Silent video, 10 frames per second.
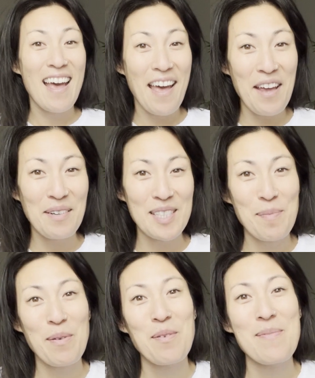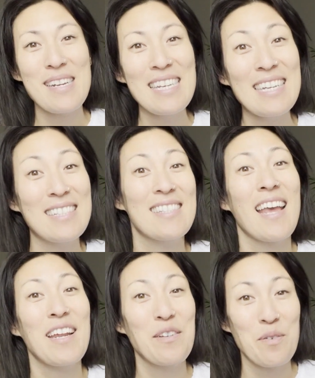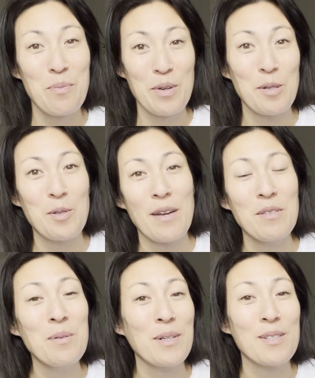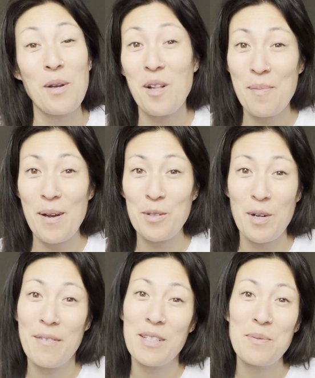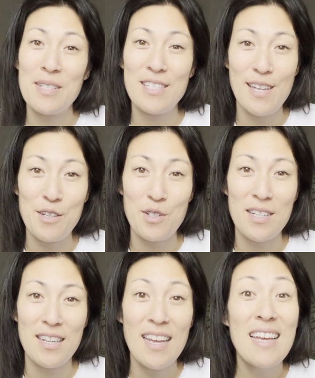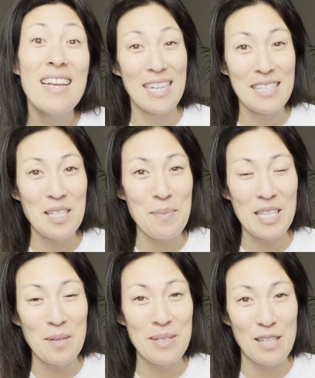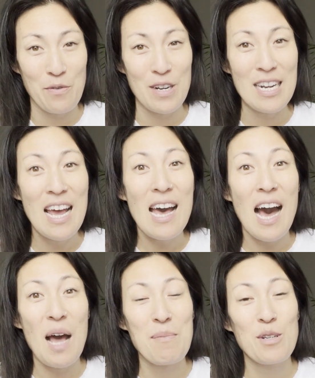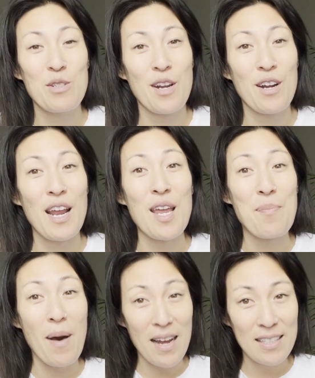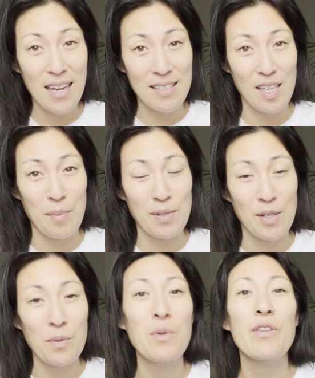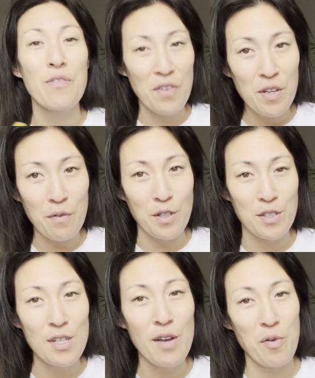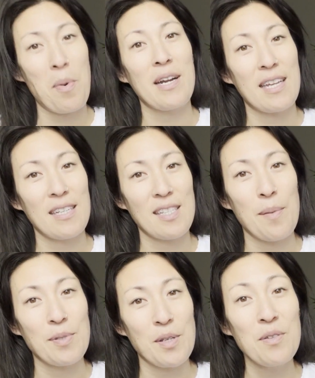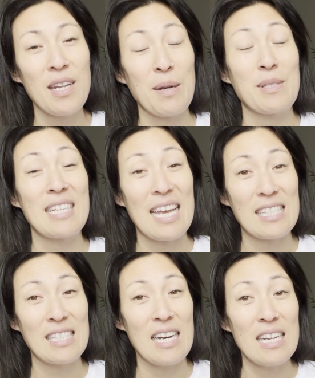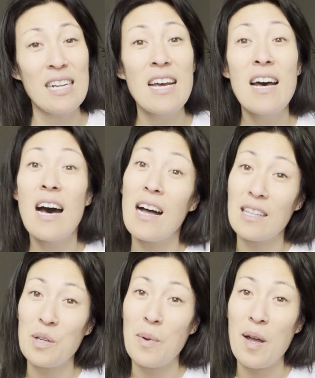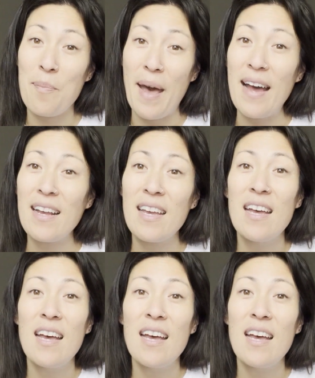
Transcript: Hey, what's up everybody? It's Katie from Brio Travel, where it's all about traveling with intention. Today's going to be a little bit different. I'm going to share a podcast episode, well, the video version of a podcast episode that I was a guest on a little while back.